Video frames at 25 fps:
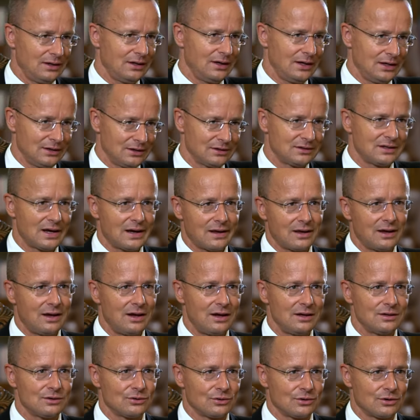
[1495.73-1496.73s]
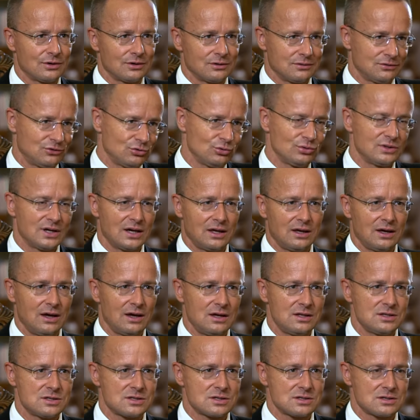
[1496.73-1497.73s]
in a decade or two
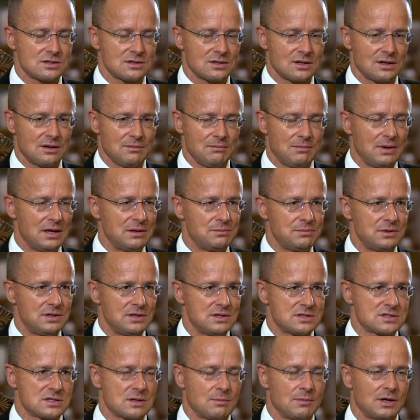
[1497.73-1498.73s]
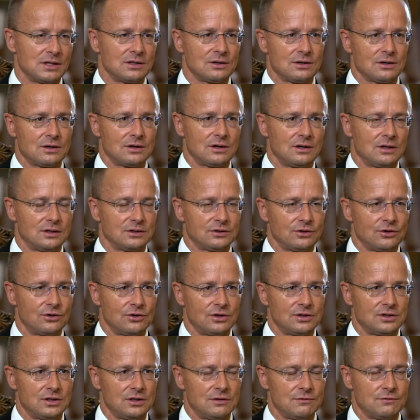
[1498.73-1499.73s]
decades, maybe some other
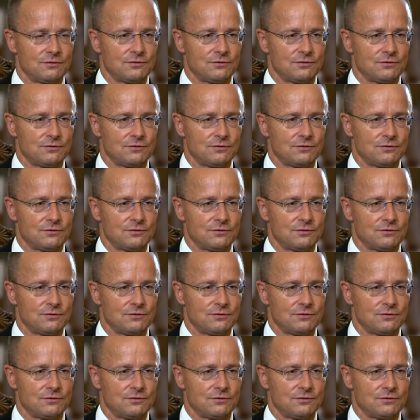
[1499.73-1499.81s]
alternative